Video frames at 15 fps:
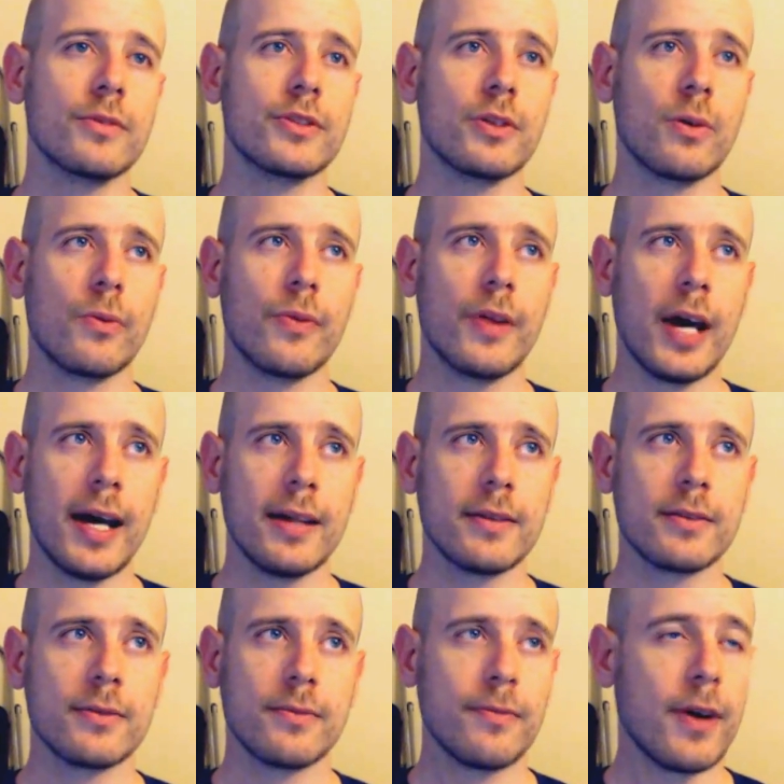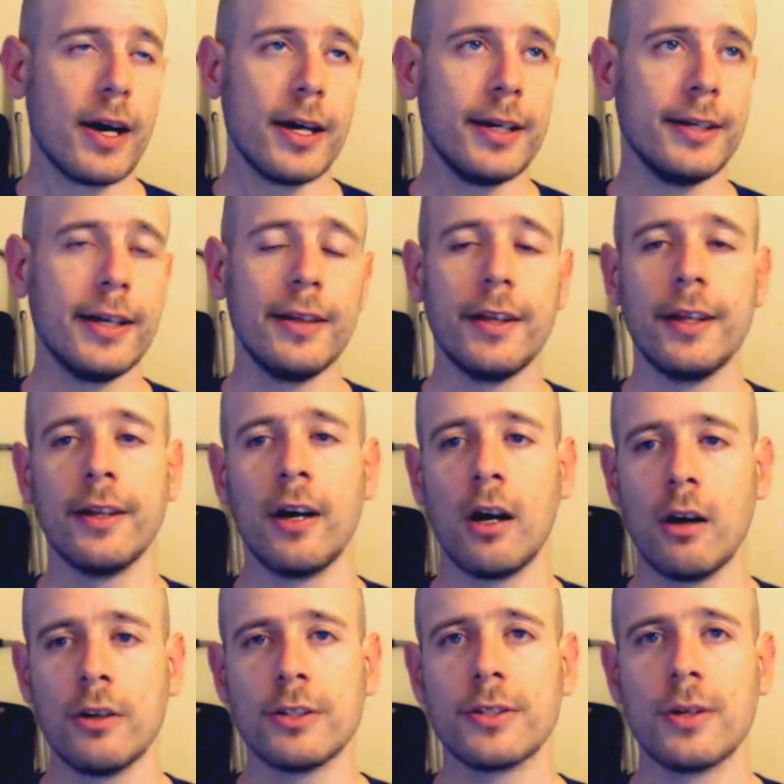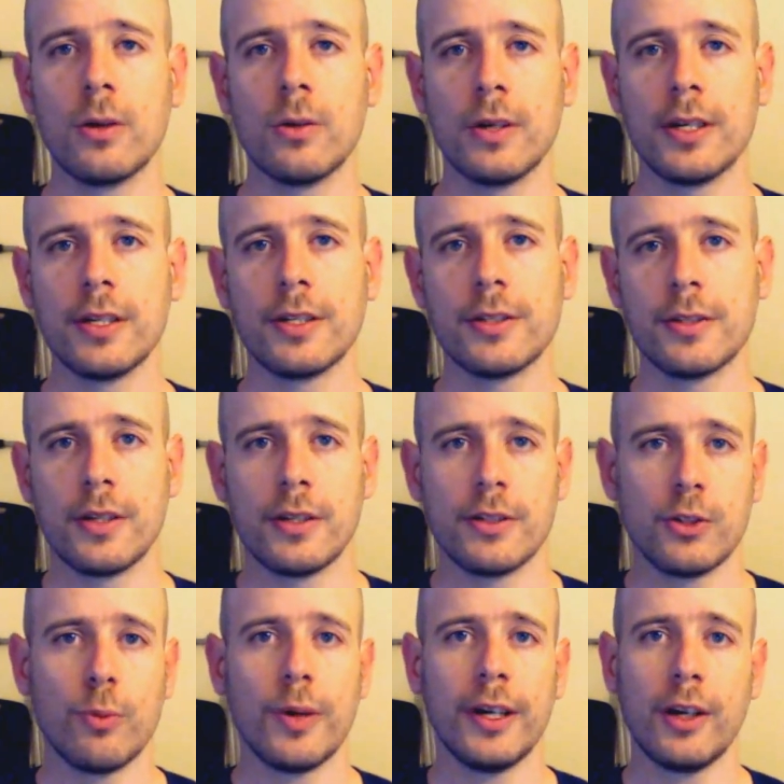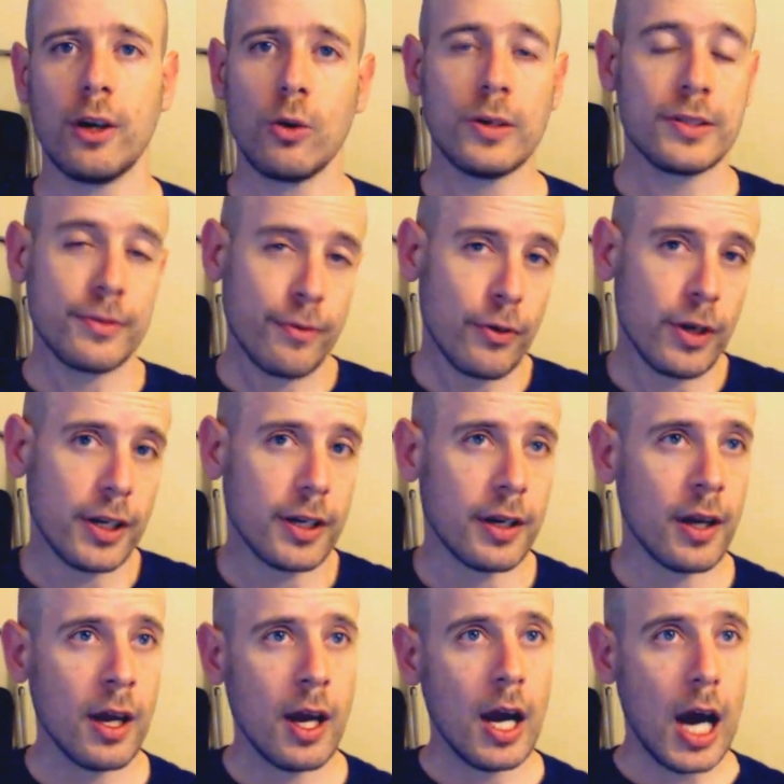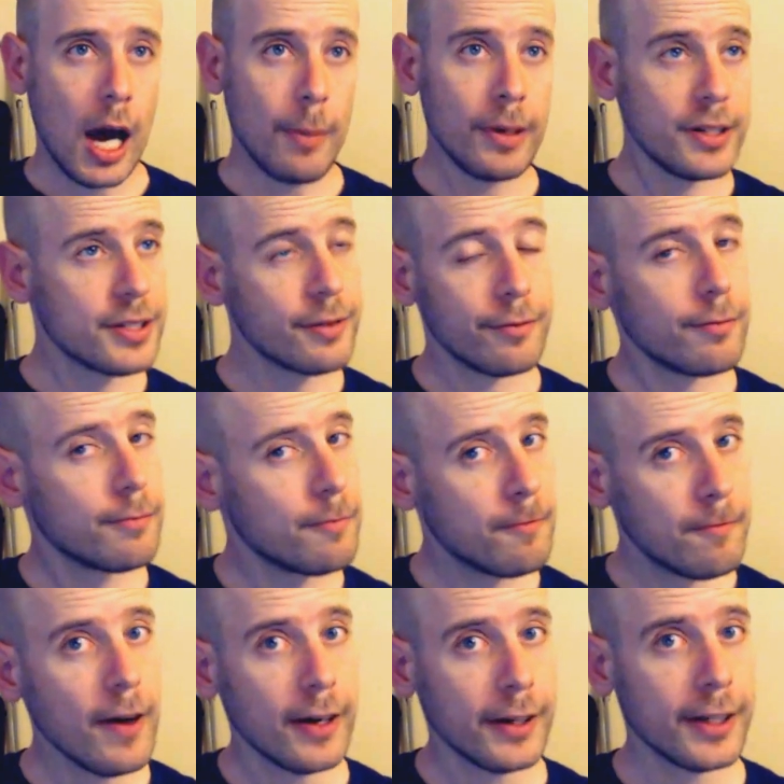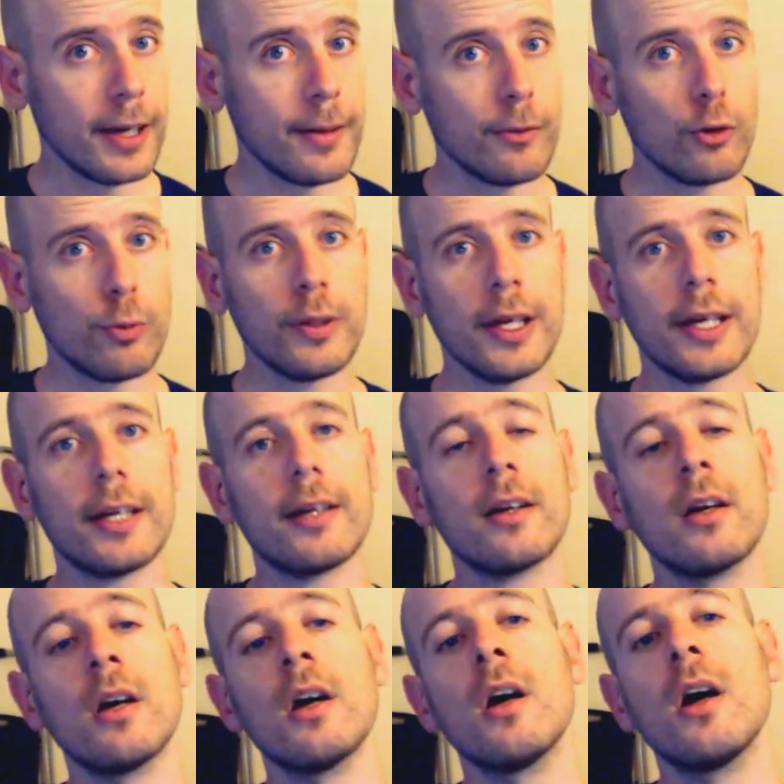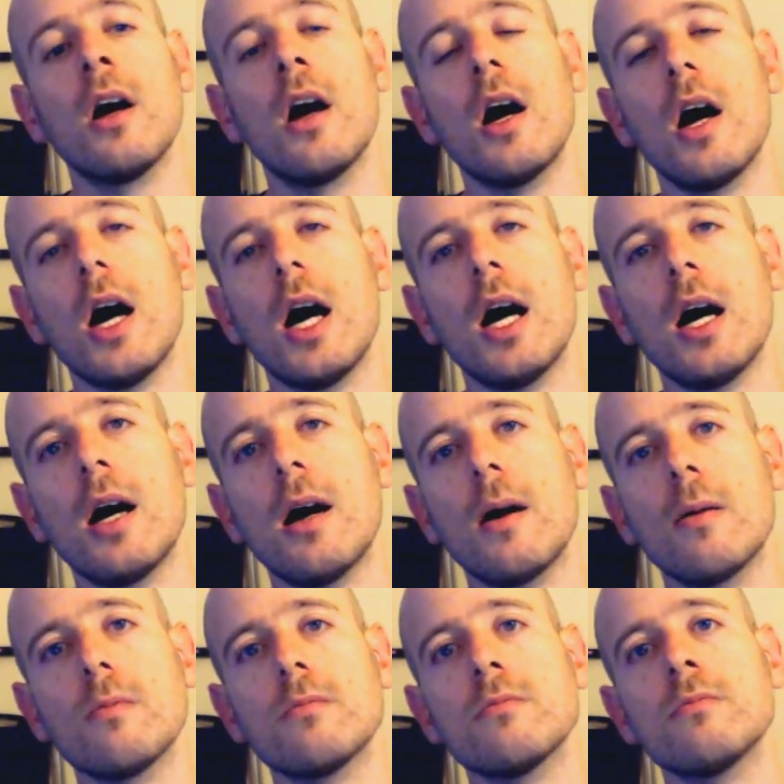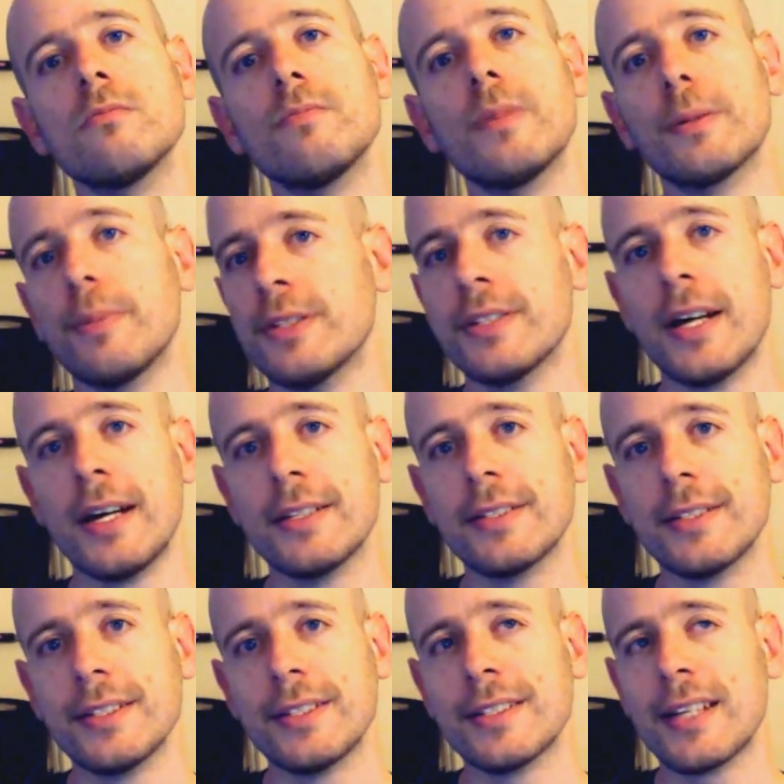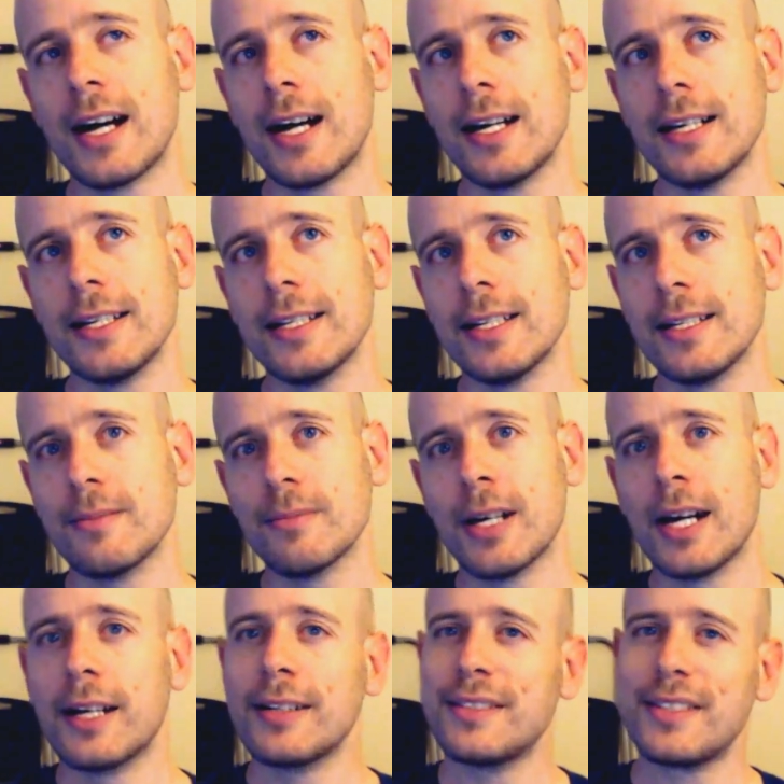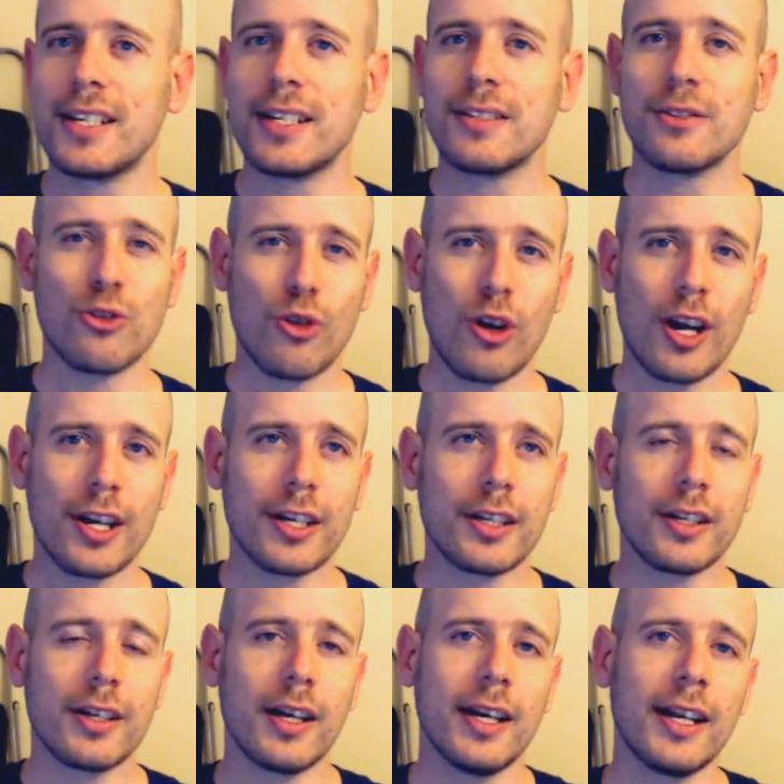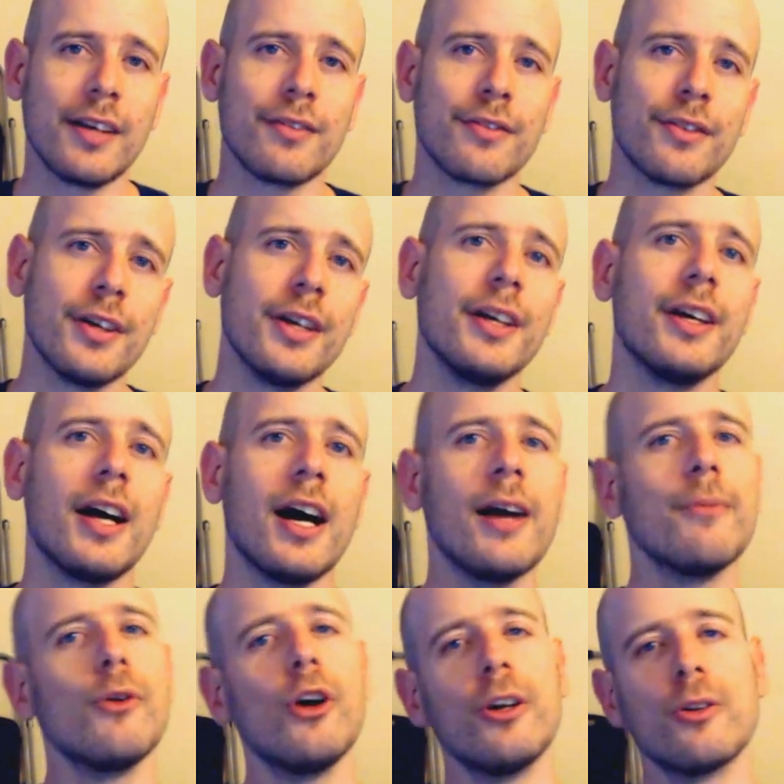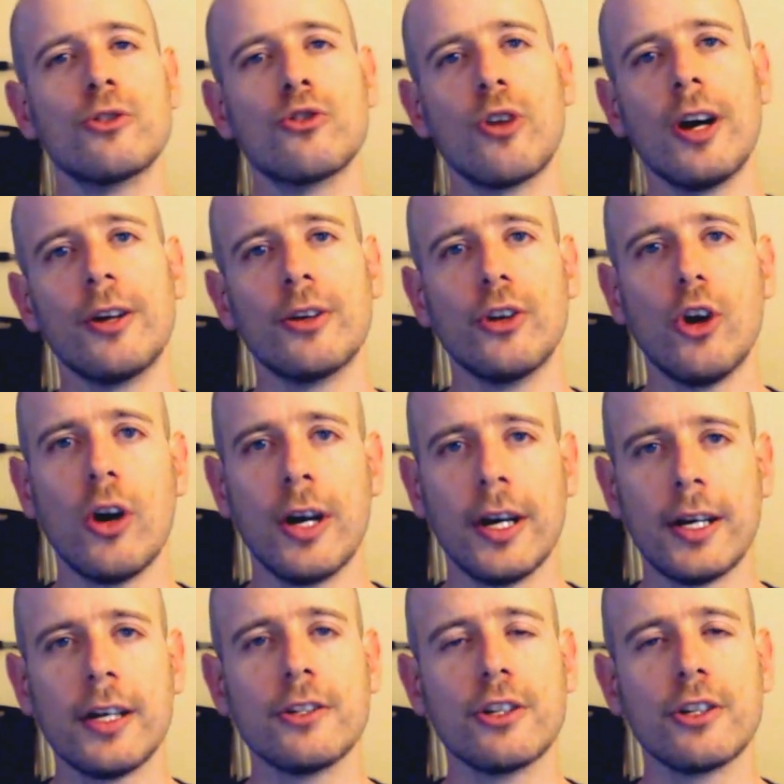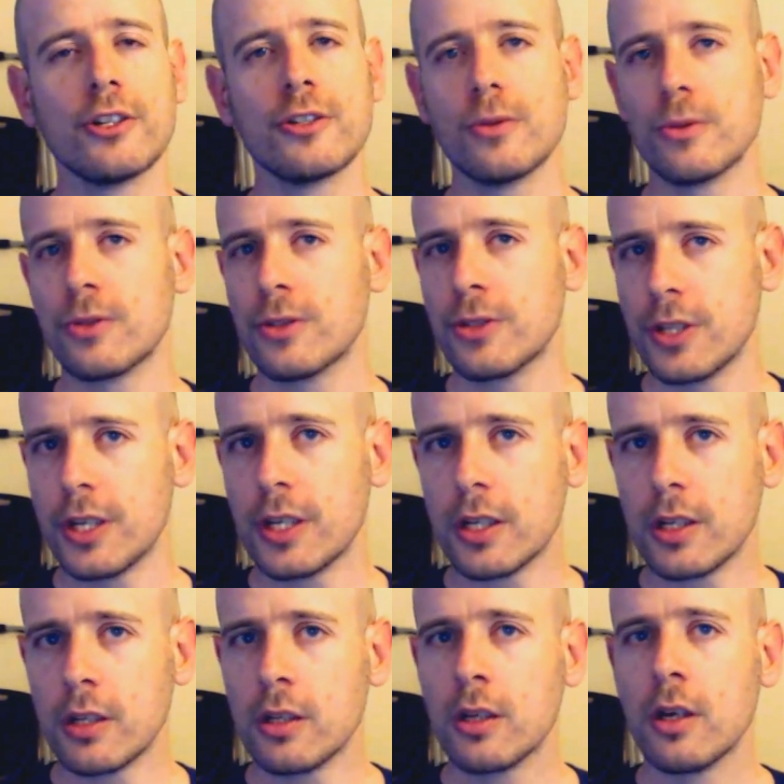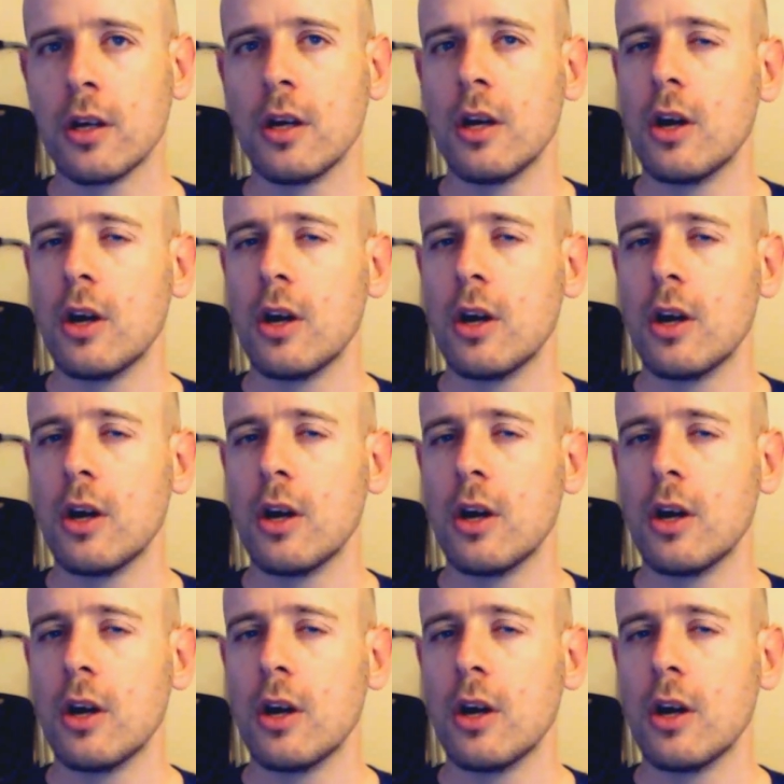So that's fine. And then Hearthstone is, as you may know, is free. It's a fun game to play. But besides this, I am kind of done trying. And I think I'm going to try to go ahead just to see